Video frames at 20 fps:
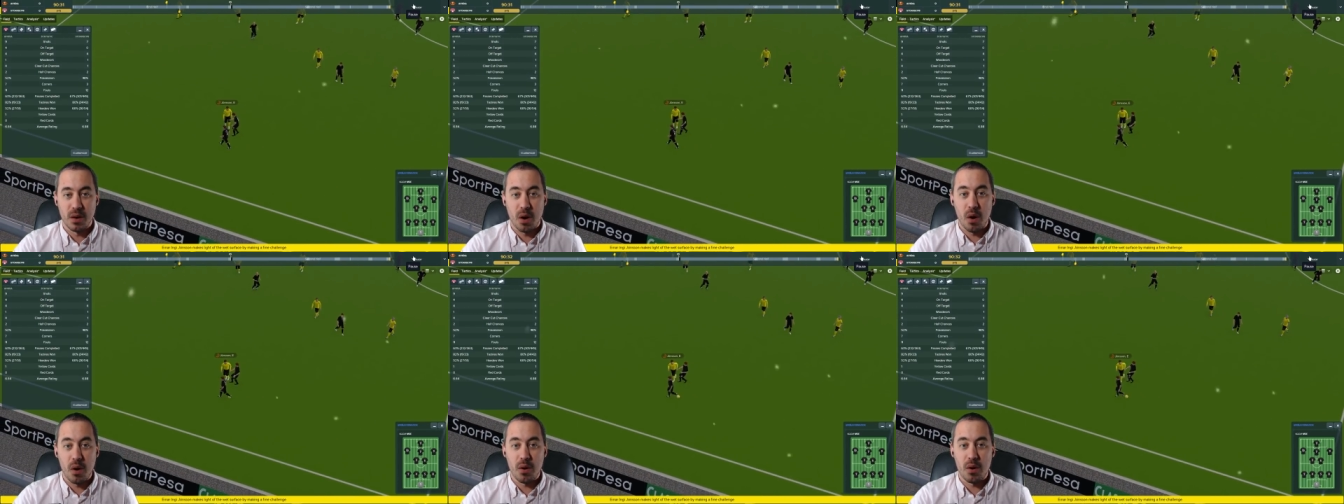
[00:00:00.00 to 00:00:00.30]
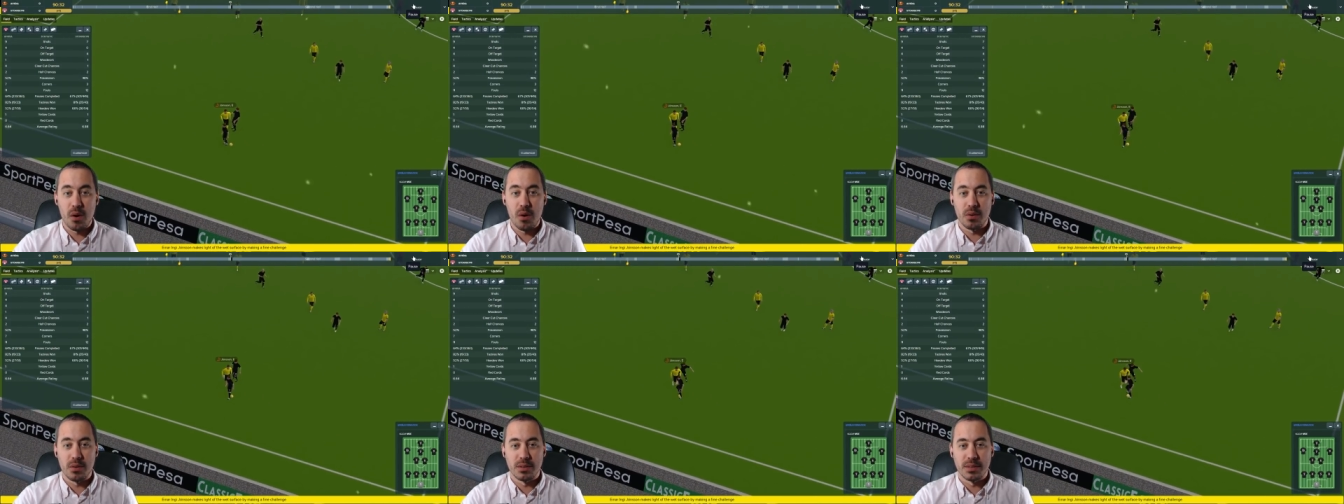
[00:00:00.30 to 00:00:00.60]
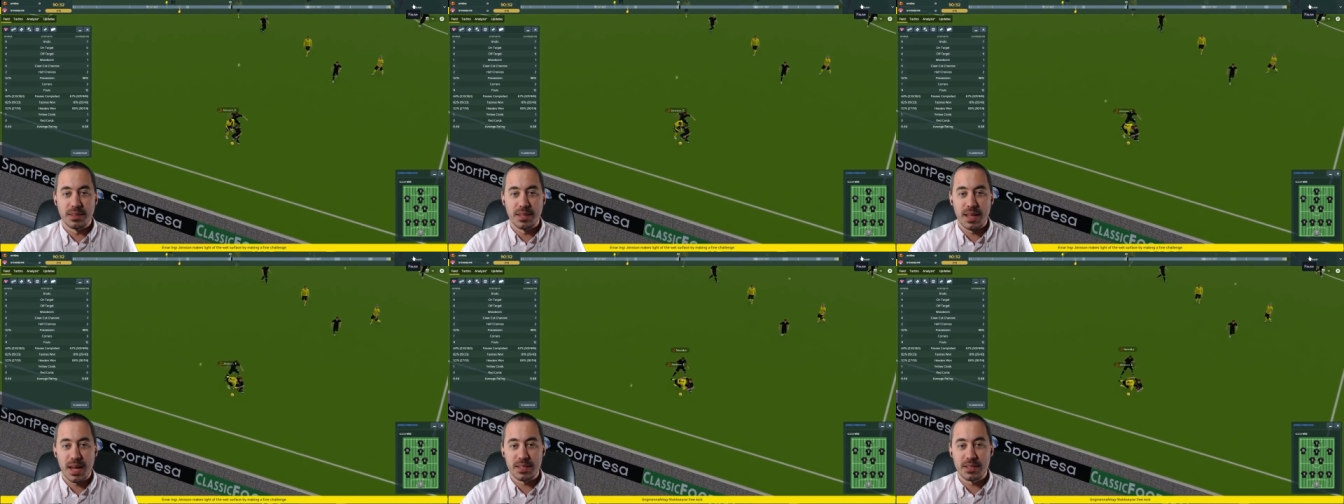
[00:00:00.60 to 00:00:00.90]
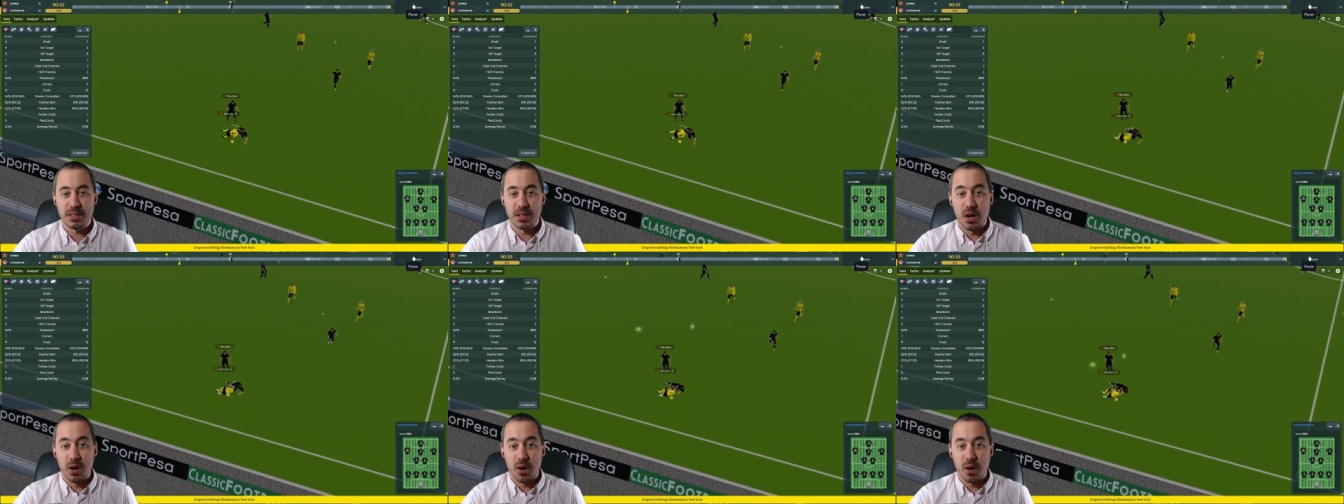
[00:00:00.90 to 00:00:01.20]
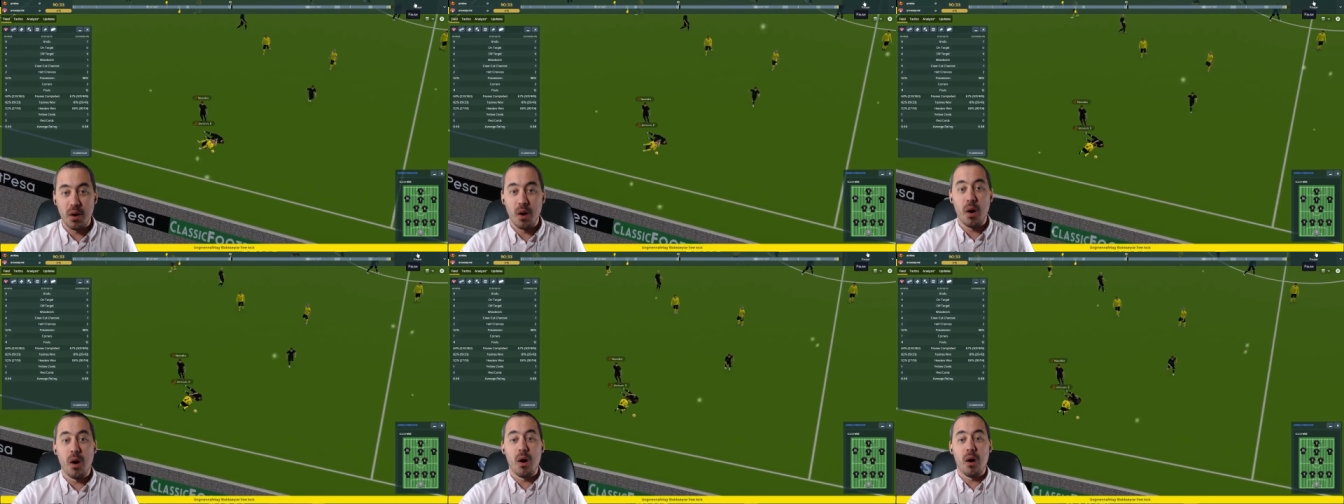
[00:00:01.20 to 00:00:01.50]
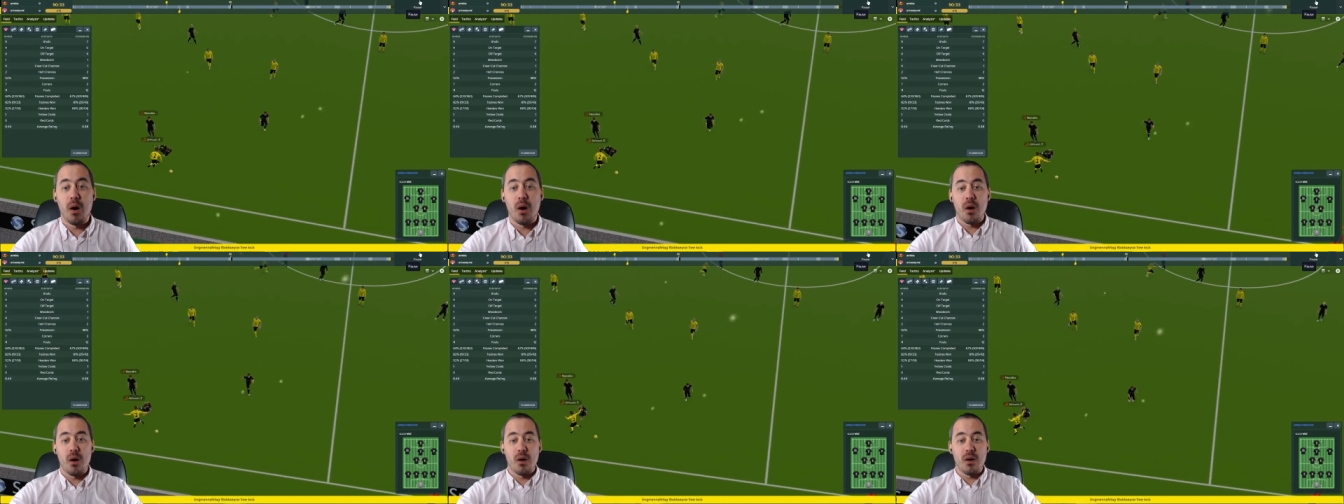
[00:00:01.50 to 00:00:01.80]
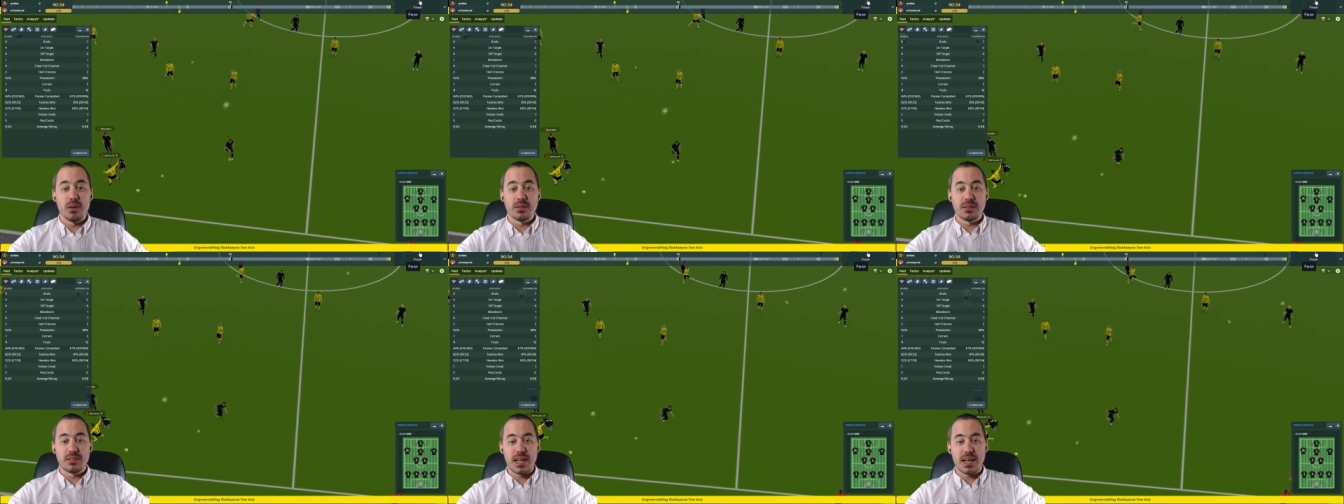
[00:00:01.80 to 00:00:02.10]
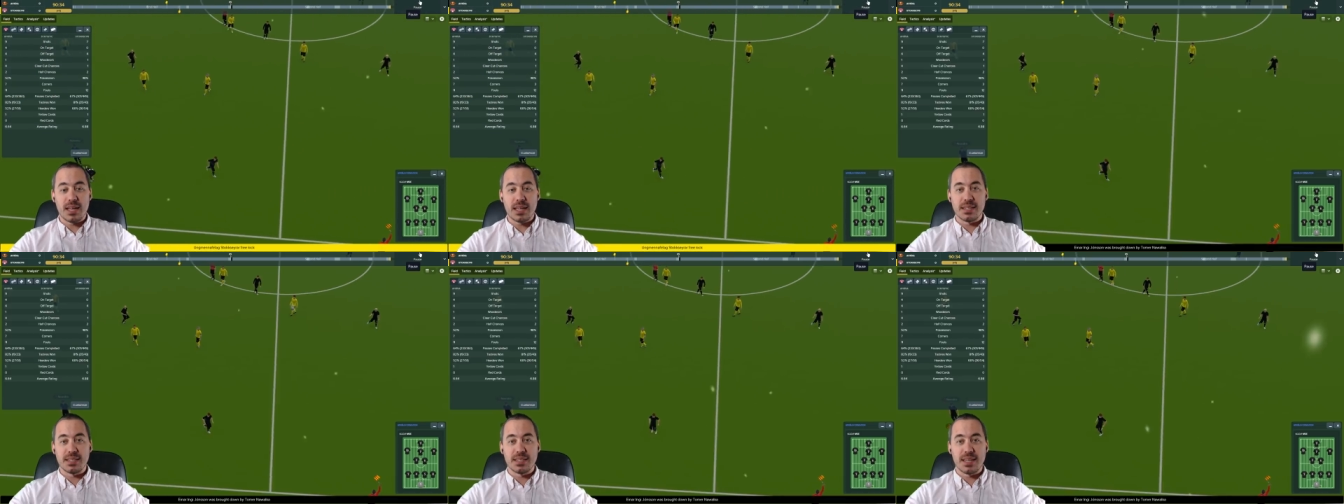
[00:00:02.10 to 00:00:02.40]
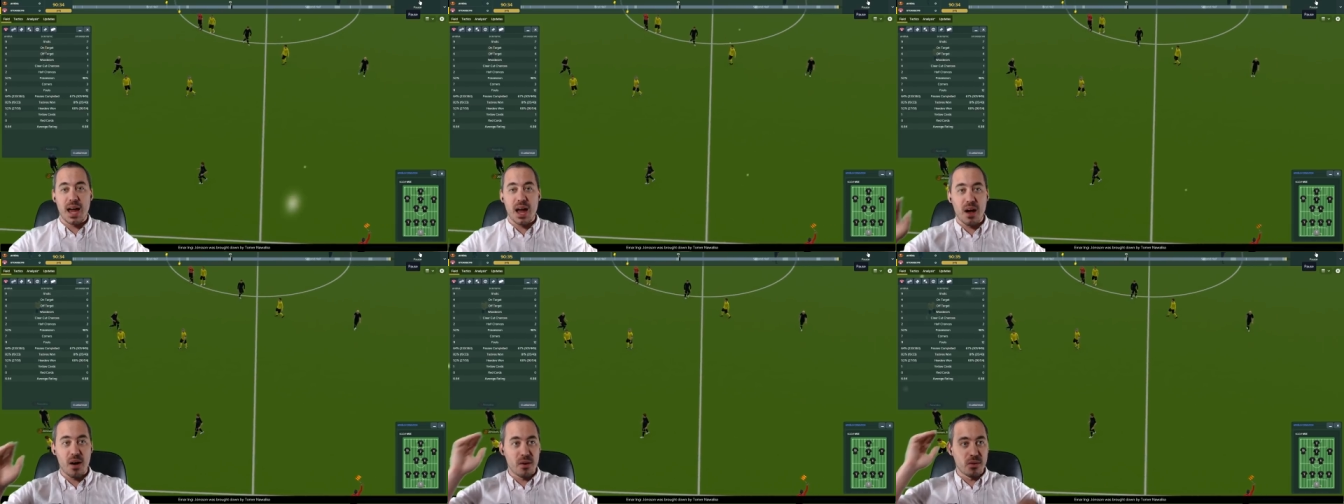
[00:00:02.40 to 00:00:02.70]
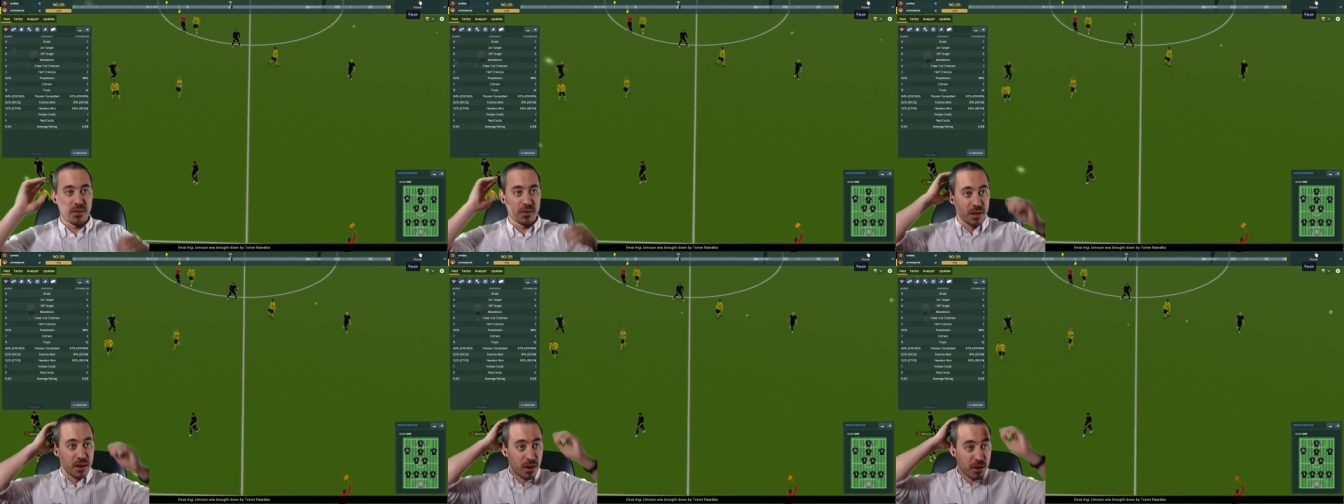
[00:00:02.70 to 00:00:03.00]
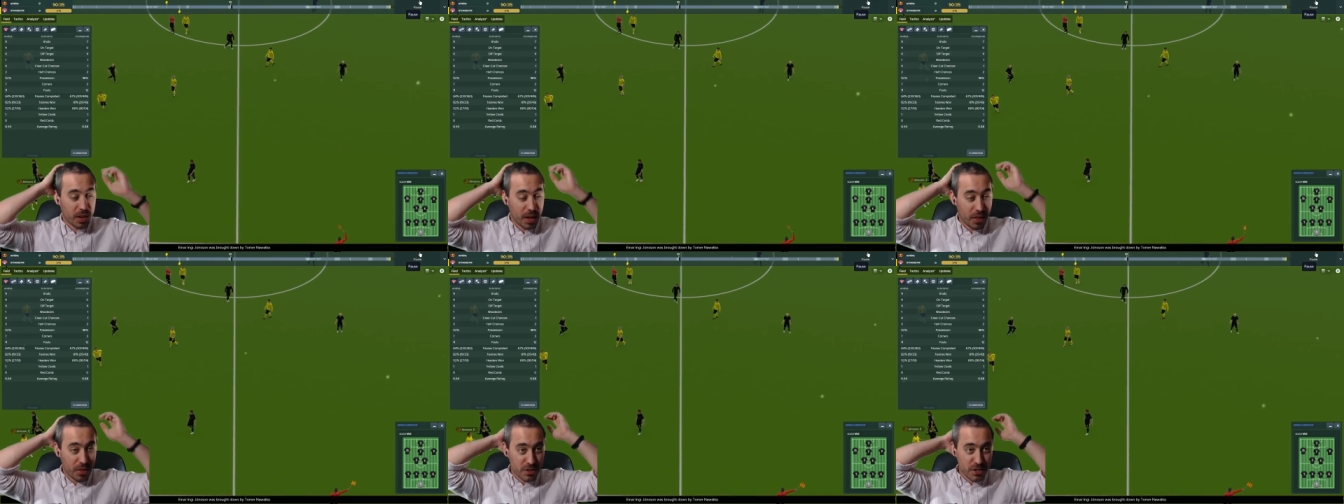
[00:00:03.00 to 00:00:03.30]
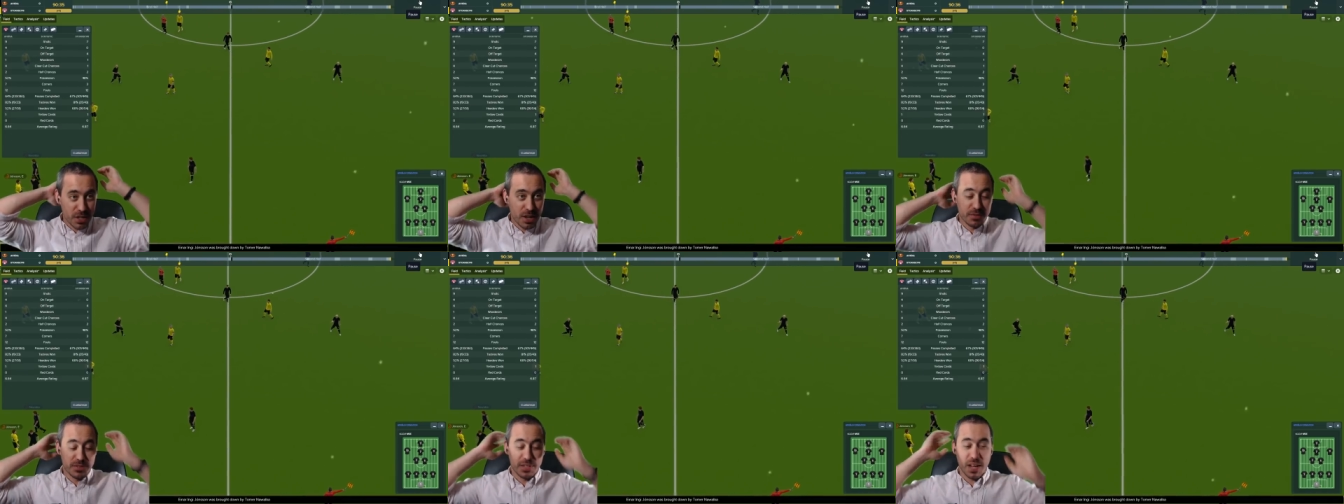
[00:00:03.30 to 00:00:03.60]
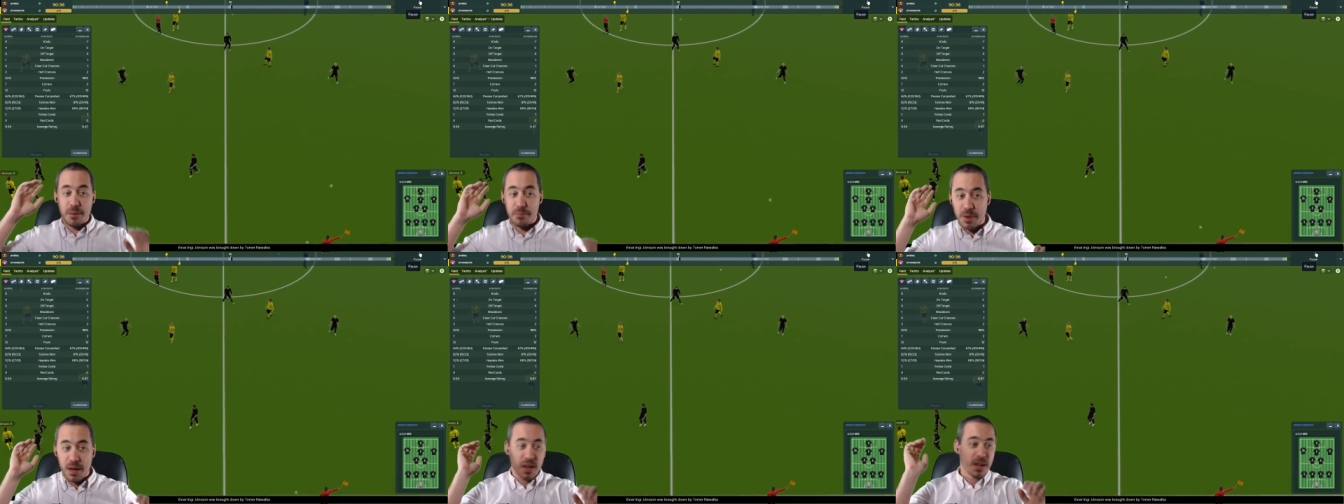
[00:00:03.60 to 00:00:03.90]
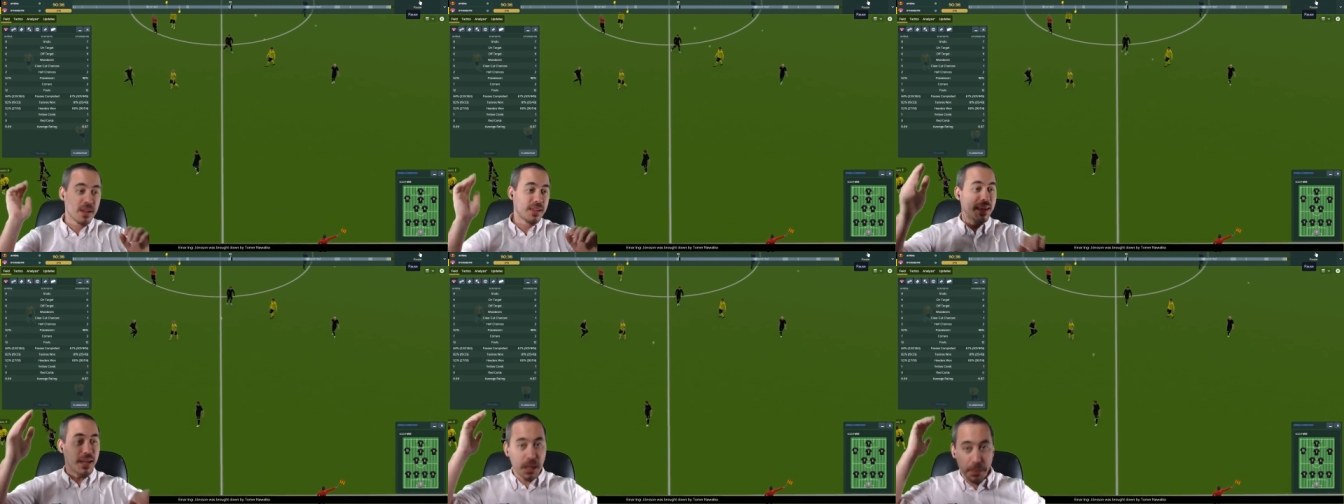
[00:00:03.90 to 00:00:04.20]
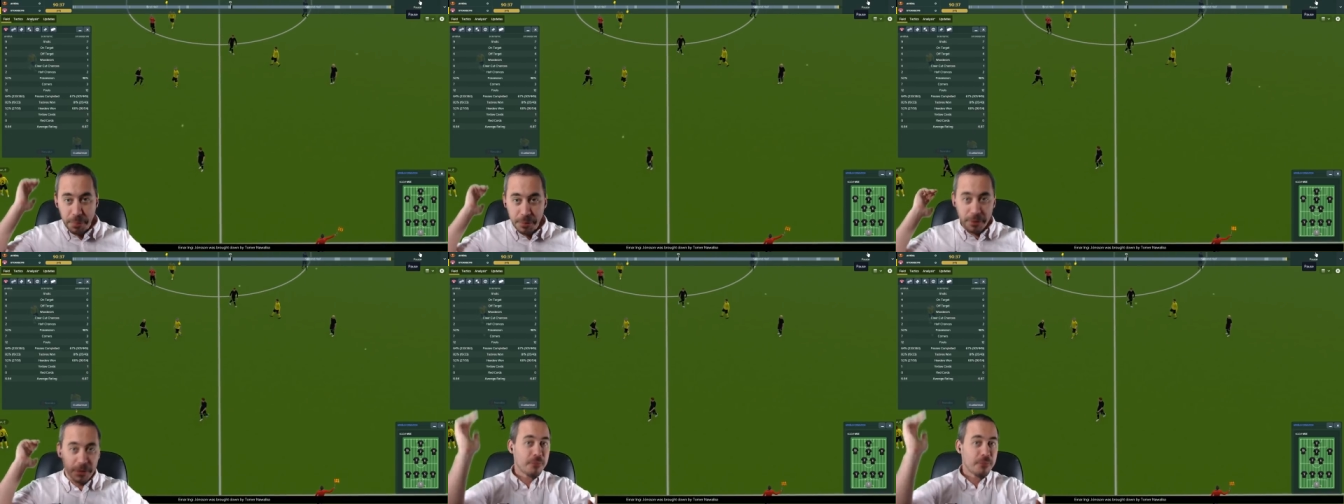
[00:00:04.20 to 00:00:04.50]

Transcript: Oh, nice. Oh, taken down. Okay, there's enough time. Get up.